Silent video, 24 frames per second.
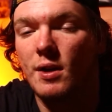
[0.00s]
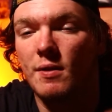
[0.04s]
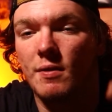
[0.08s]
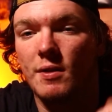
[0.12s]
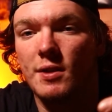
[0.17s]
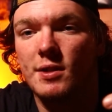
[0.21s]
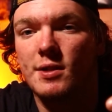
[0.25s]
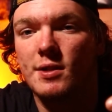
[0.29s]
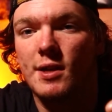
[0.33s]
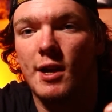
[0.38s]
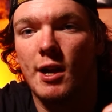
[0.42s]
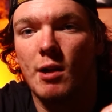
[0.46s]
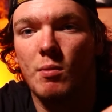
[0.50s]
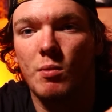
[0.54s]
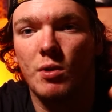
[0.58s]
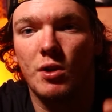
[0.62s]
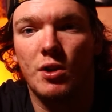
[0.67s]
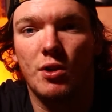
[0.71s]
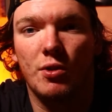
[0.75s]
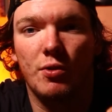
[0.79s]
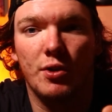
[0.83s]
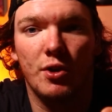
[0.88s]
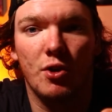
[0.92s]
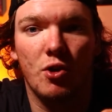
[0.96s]
This camera
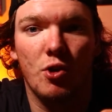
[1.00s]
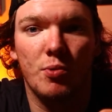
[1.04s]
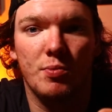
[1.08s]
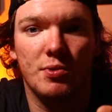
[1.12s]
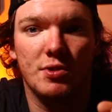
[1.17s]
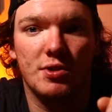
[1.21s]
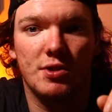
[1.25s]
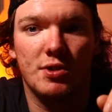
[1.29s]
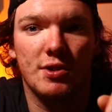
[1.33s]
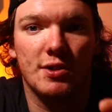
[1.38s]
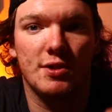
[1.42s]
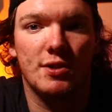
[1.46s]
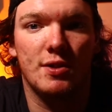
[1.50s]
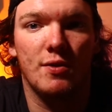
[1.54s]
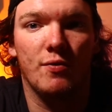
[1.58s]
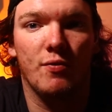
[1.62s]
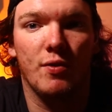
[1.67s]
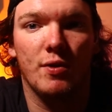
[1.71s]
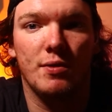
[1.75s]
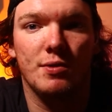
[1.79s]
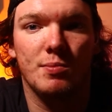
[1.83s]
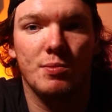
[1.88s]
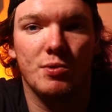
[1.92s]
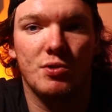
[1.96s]
can only go up to 60
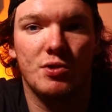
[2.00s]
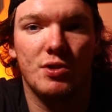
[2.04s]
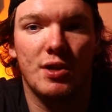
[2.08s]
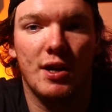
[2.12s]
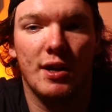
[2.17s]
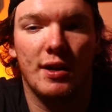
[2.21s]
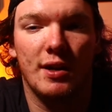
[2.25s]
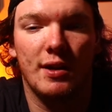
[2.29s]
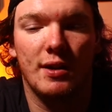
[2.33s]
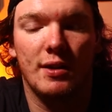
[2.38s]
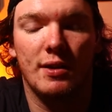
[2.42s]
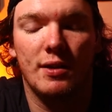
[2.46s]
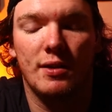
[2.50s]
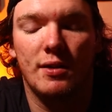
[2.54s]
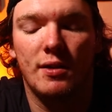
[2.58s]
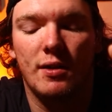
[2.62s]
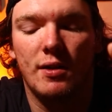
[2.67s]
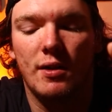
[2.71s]
frames per second.